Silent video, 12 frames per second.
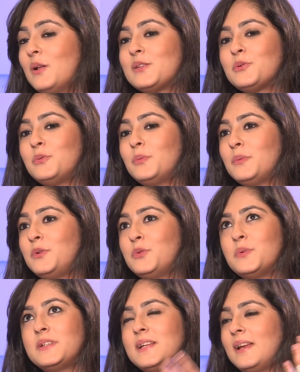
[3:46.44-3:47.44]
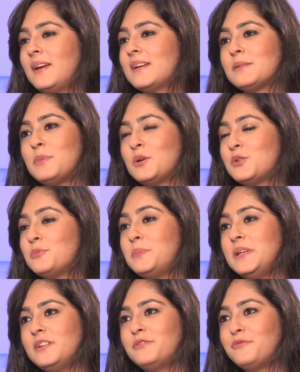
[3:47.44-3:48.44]
Also, you were telling us about your
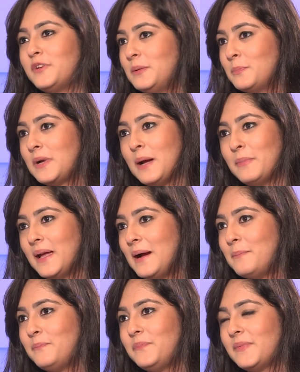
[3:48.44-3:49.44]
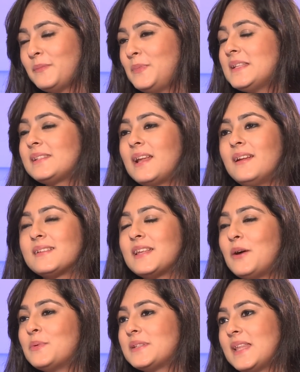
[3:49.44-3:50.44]
period film coming up. Please tell us
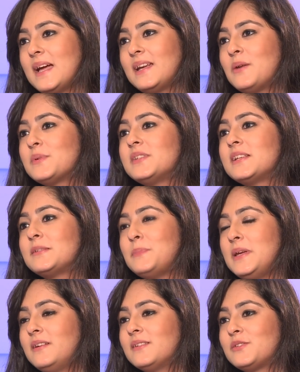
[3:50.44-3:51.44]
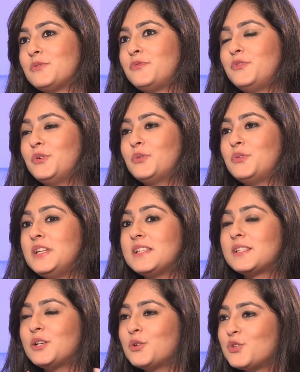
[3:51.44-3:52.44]
how was that? How was the experience of you know
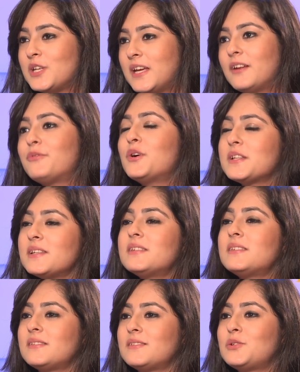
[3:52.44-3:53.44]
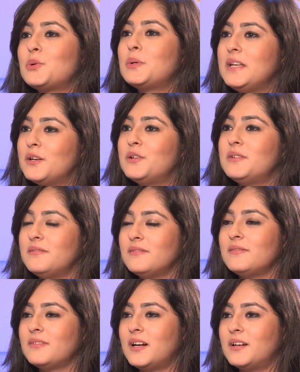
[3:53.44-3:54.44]
researching? And of course, it's totally a
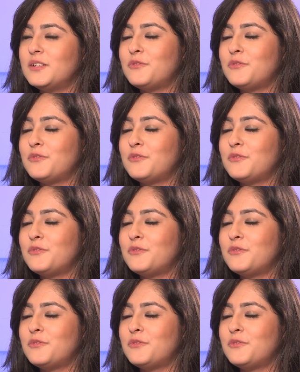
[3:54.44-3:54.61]
uh,